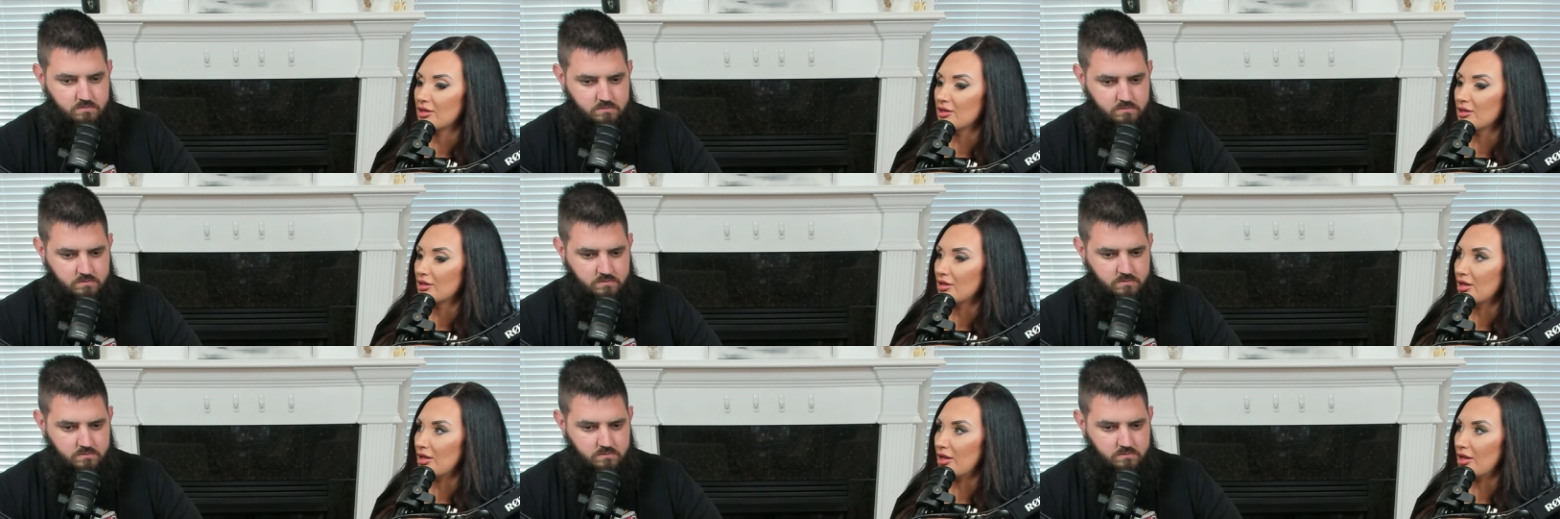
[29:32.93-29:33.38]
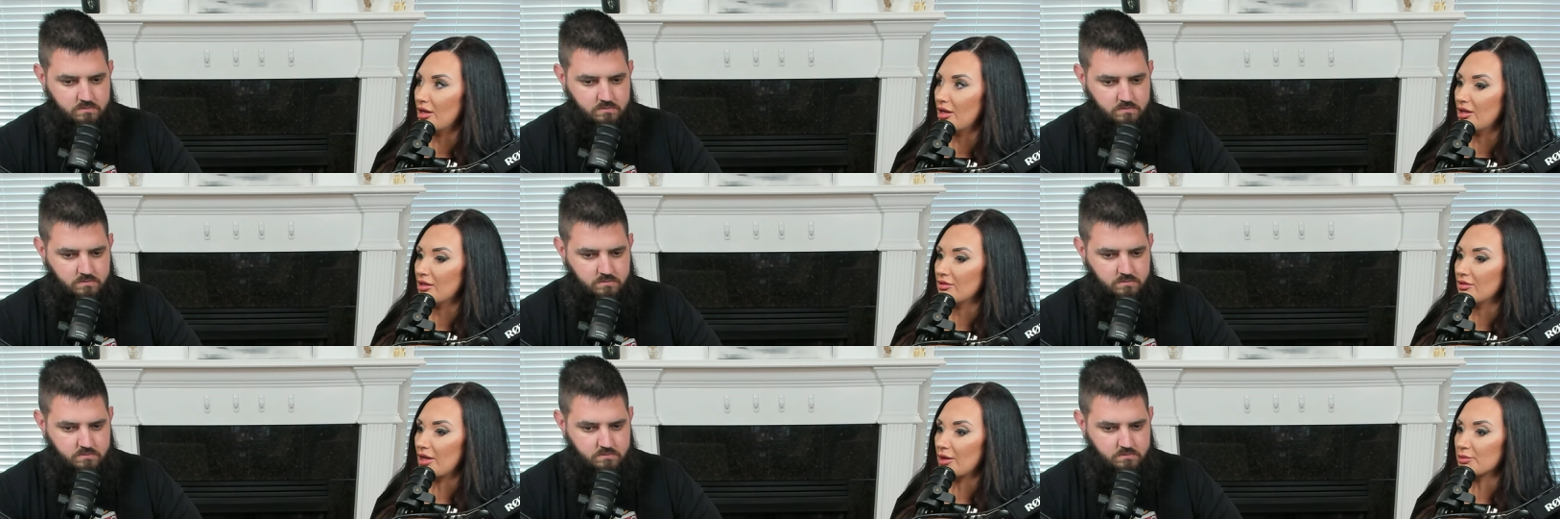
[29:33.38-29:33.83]

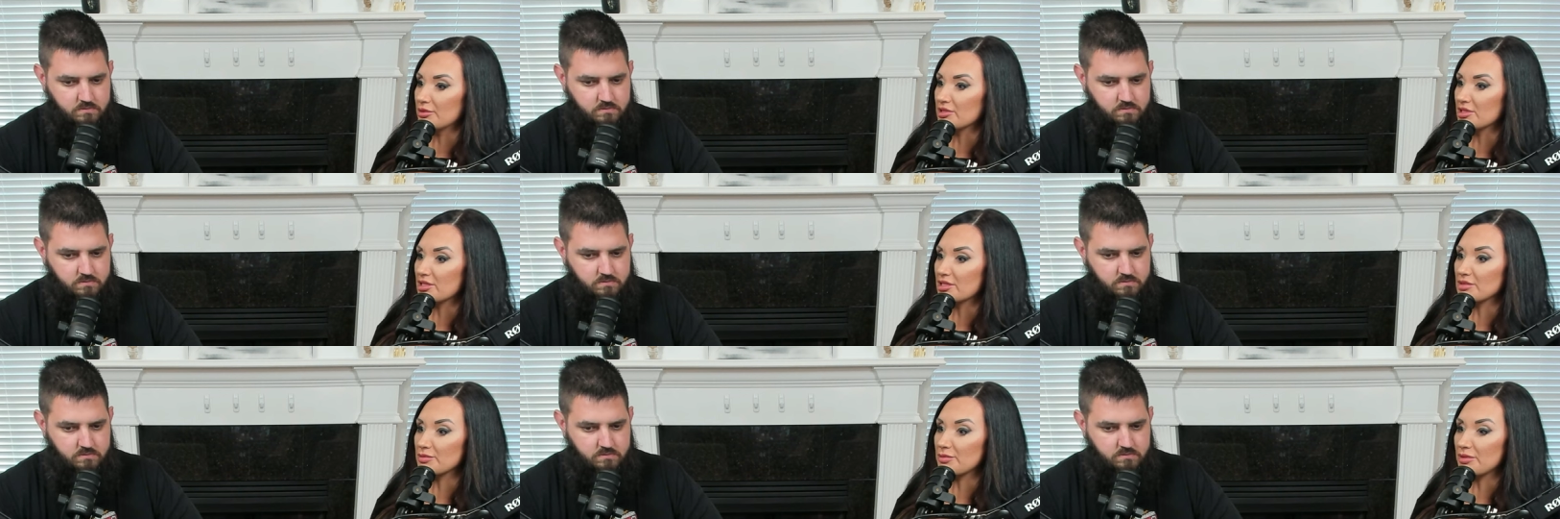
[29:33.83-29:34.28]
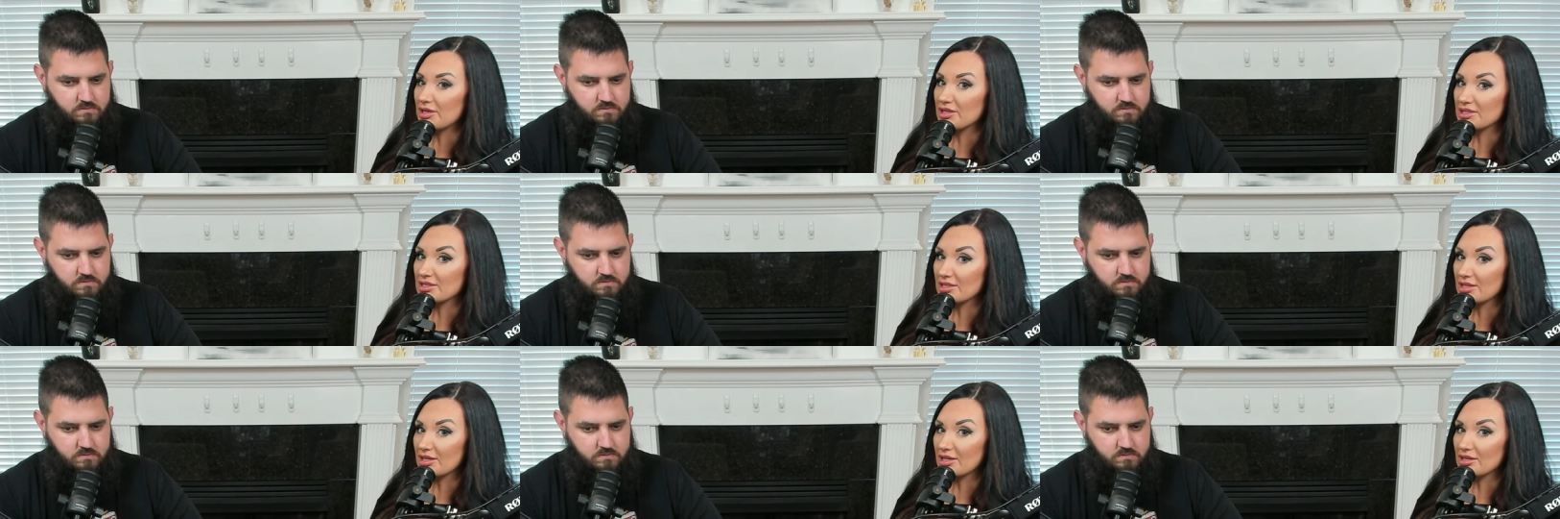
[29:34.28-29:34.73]
Speaker 1: And that was his
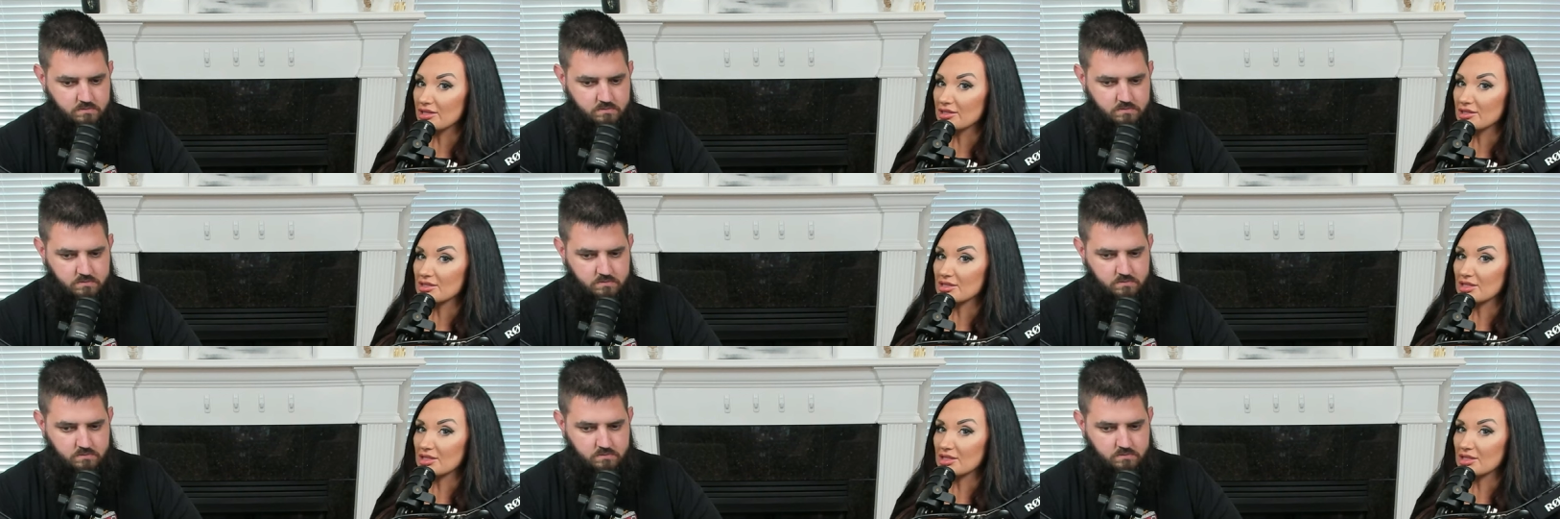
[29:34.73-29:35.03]
business.